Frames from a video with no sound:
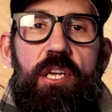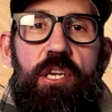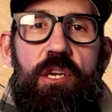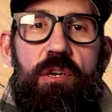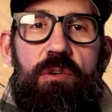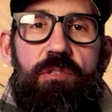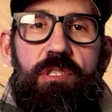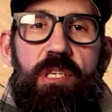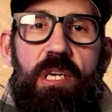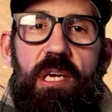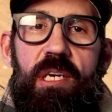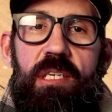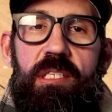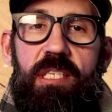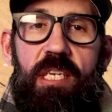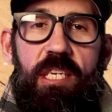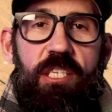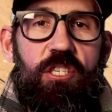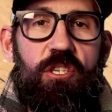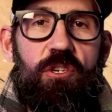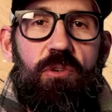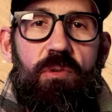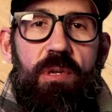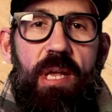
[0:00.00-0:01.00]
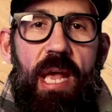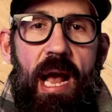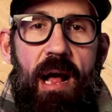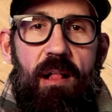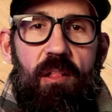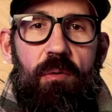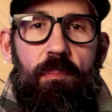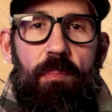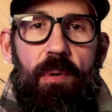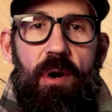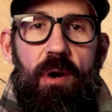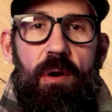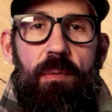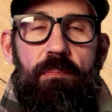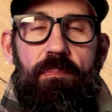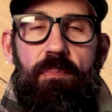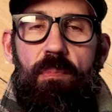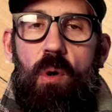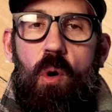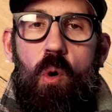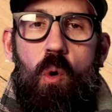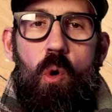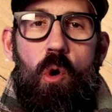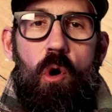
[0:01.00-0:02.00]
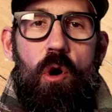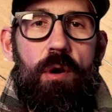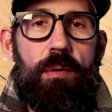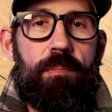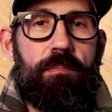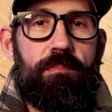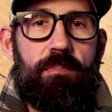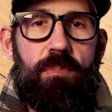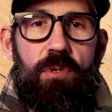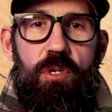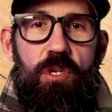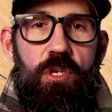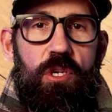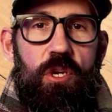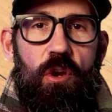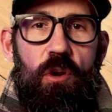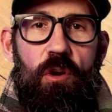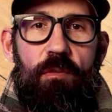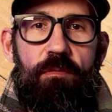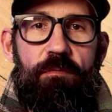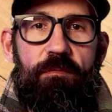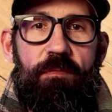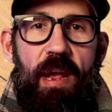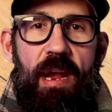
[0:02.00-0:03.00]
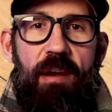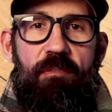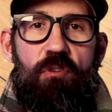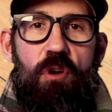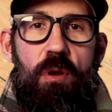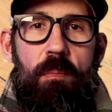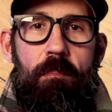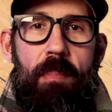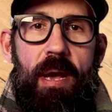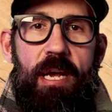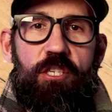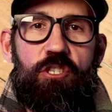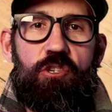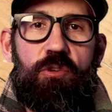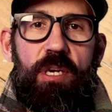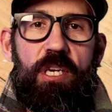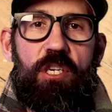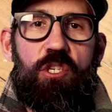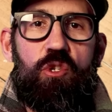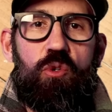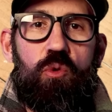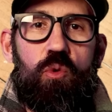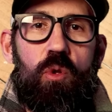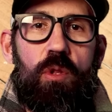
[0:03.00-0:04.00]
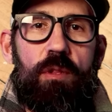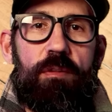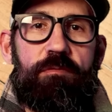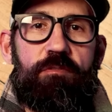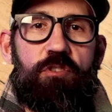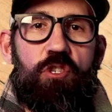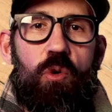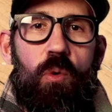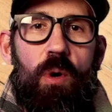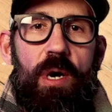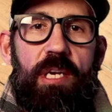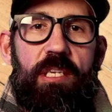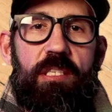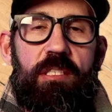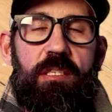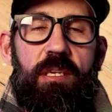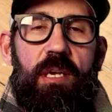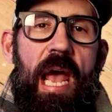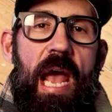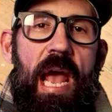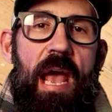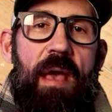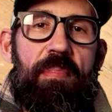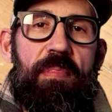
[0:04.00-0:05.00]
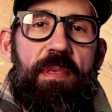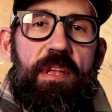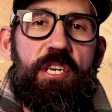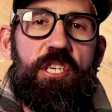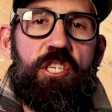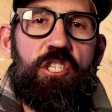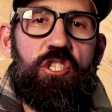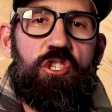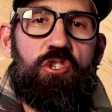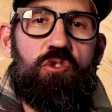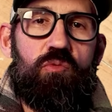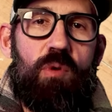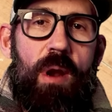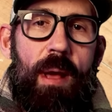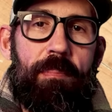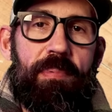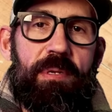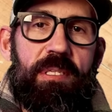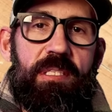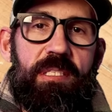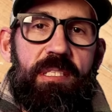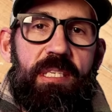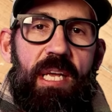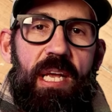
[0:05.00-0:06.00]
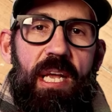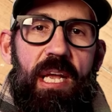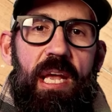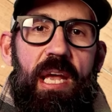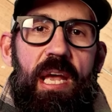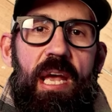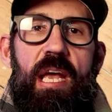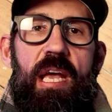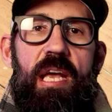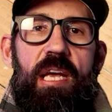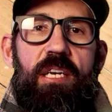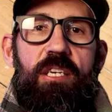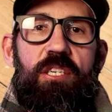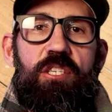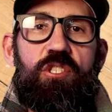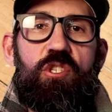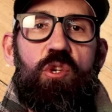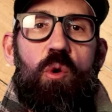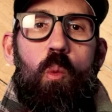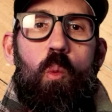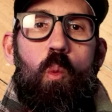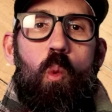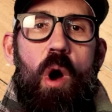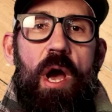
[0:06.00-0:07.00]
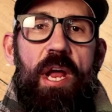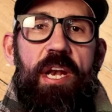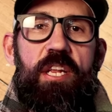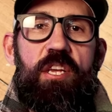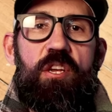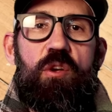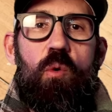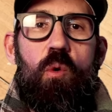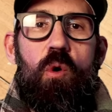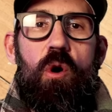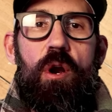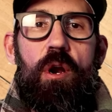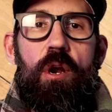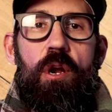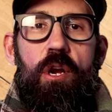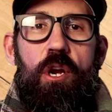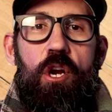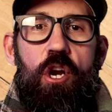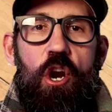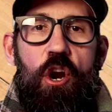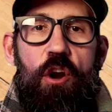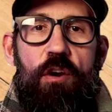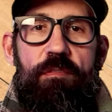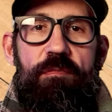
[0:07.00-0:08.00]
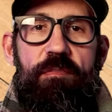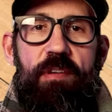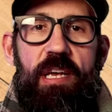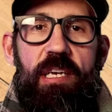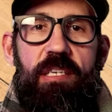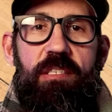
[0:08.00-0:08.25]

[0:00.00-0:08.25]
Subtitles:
using a digital caliper or your favorite measuring tool of choice. And the discrepancy is what your kerf